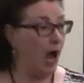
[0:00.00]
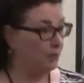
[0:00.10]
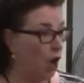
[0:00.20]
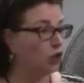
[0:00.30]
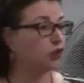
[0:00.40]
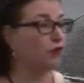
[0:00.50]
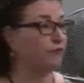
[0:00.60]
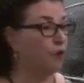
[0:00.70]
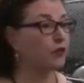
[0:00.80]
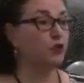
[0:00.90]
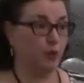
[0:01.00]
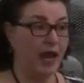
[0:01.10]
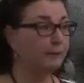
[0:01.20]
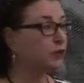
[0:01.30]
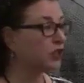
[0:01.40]
I'm also for the New
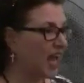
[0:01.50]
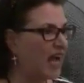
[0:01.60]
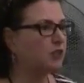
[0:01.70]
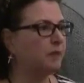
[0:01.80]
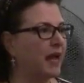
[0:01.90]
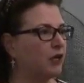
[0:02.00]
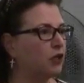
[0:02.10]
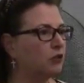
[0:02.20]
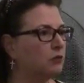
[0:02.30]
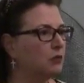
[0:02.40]
Hampshire taxpayer.